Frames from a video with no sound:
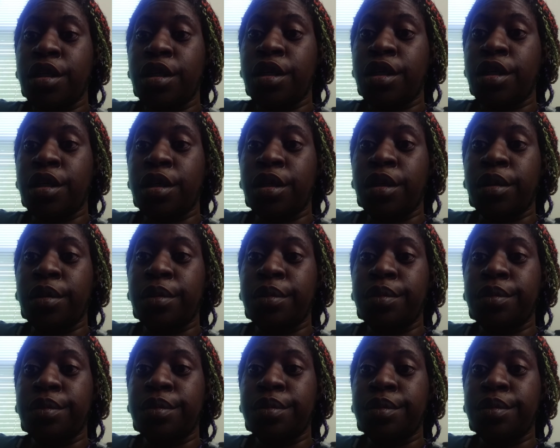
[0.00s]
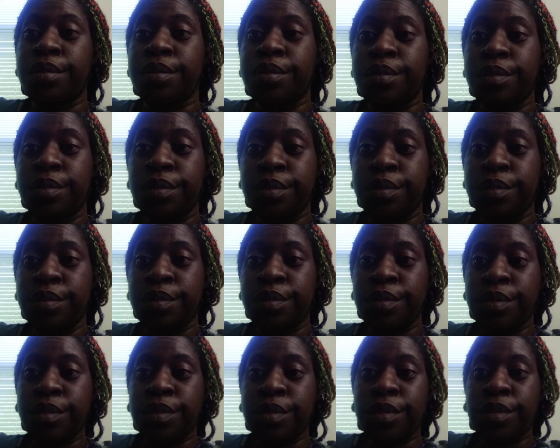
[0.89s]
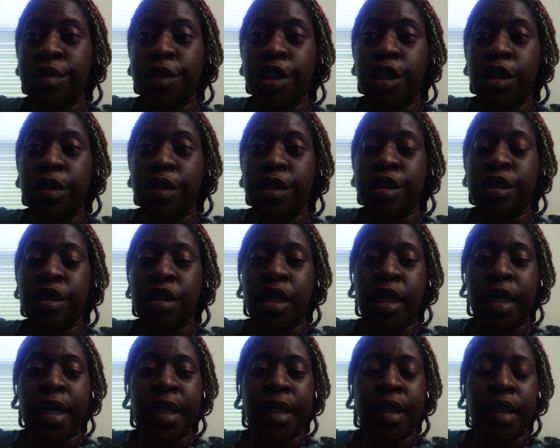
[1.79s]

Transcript: um there's not